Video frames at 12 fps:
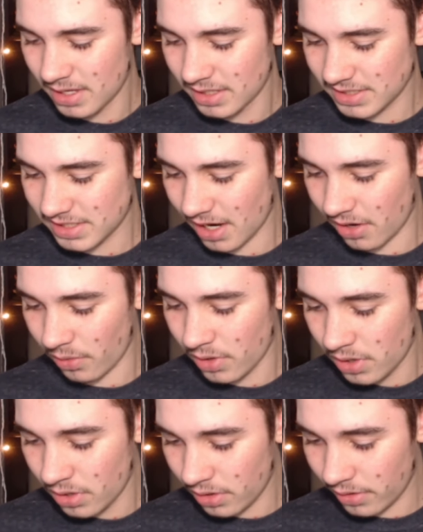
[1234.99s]
So,
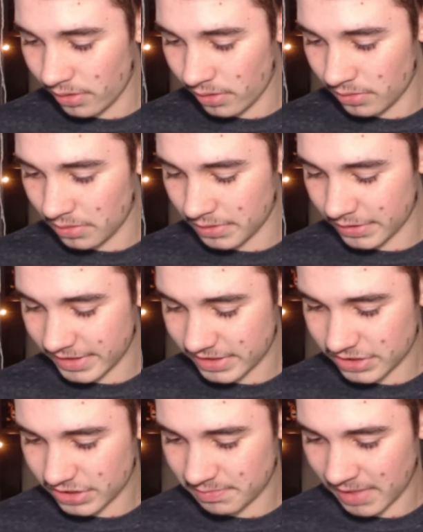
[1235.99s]
uh, oh no, that's
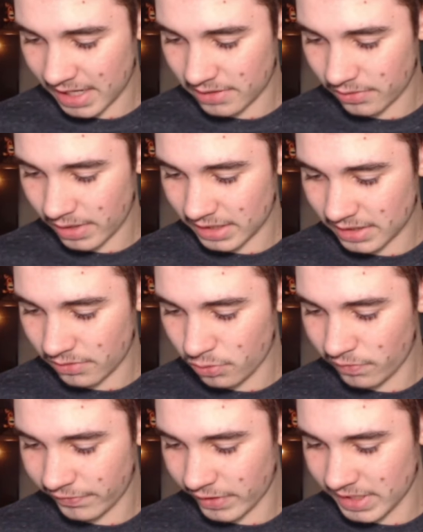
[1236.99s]
just my ender guy. Ooh,
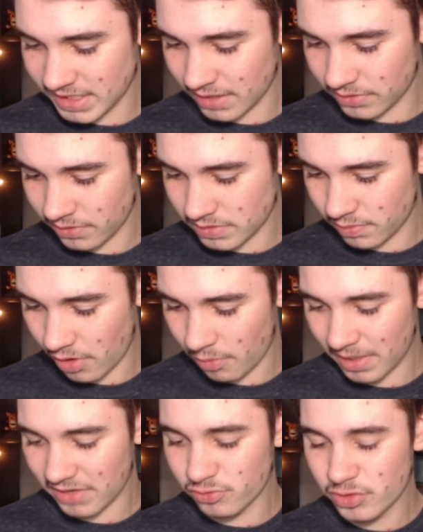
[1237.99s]
Freddy's out there as well,
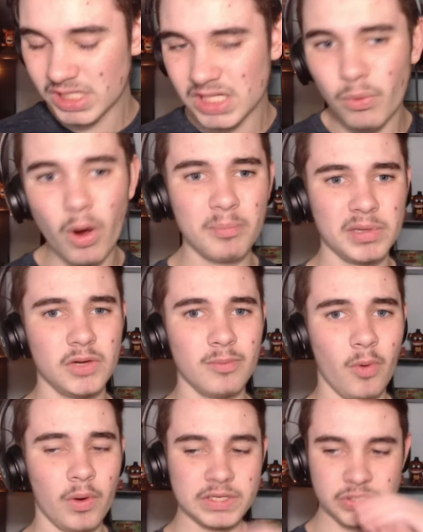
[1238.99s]
but I really want Balloon
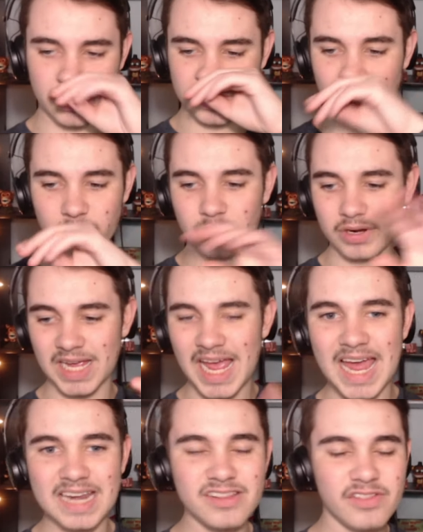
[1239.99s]
Boy, so I think we're gonna
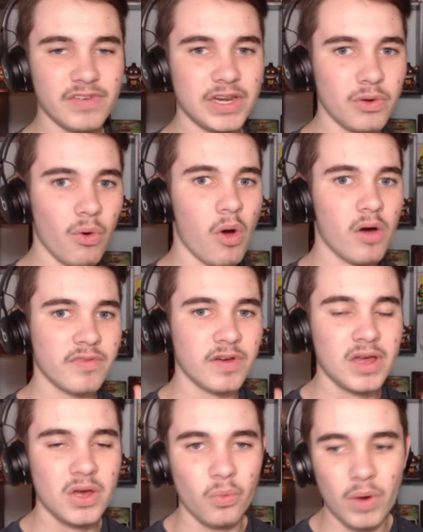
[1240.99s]
end the video off
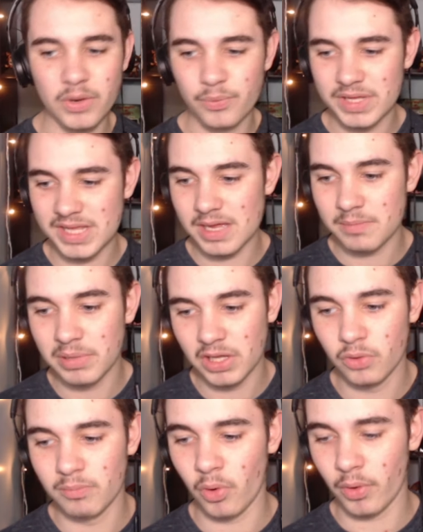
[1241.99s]
when we get
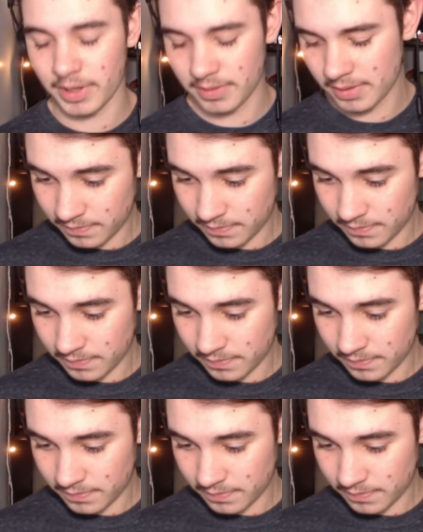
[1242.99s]
Balloon Boy.